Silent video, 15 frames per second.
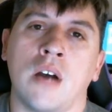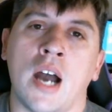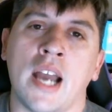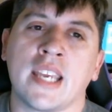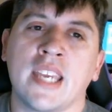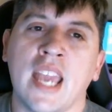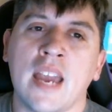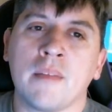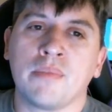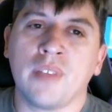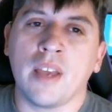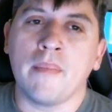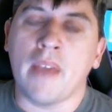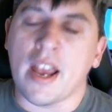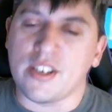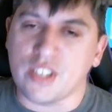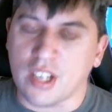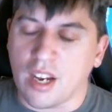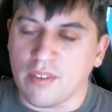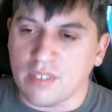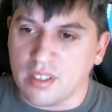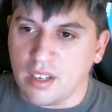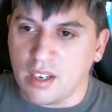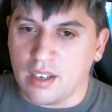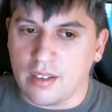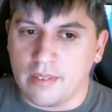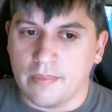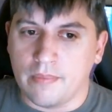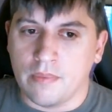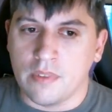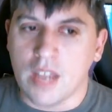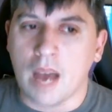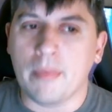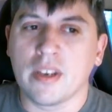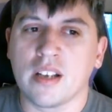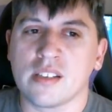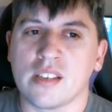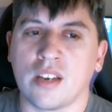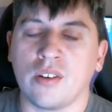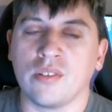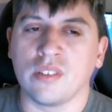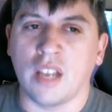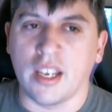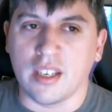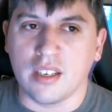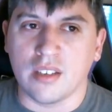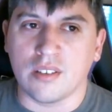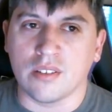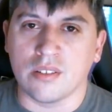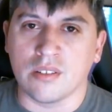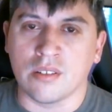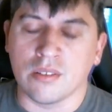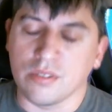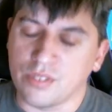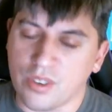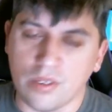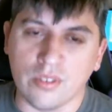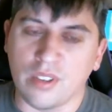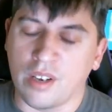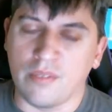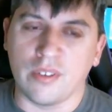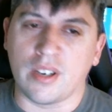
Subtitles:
can't play Magic every day, not because I don't like it or don't love it.